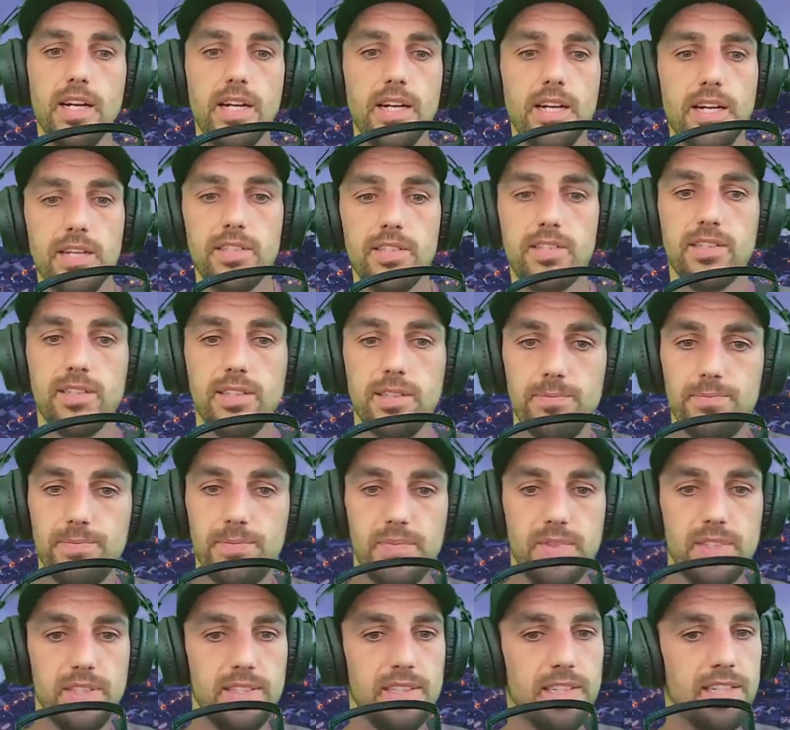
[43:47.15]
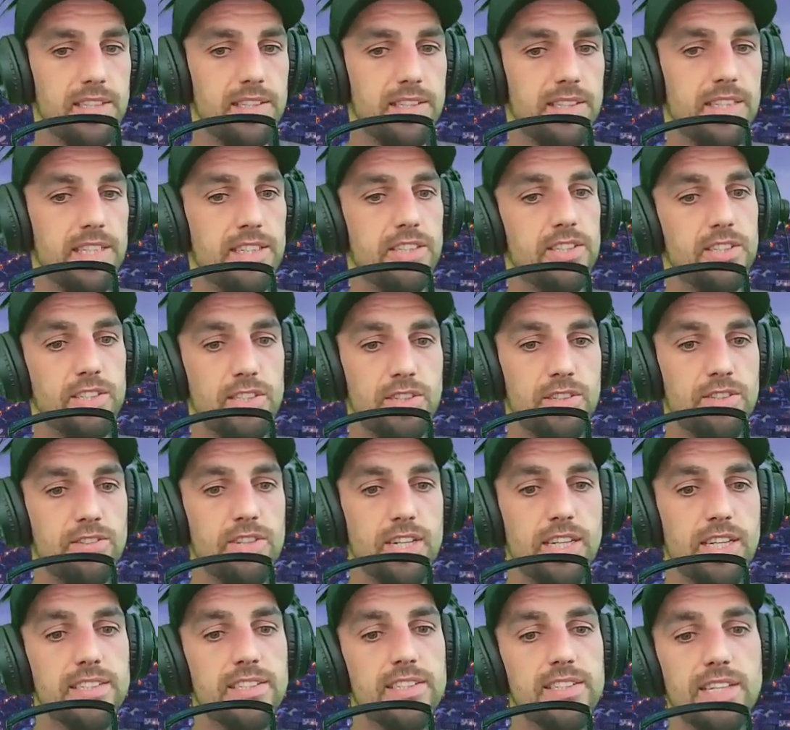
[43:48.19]
So that that's just
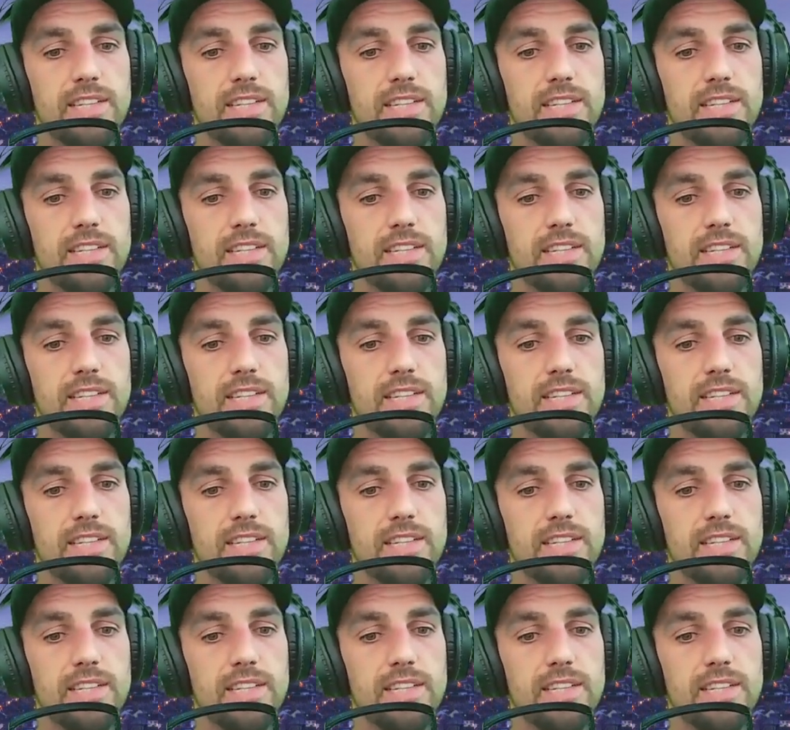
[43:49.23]
crazy.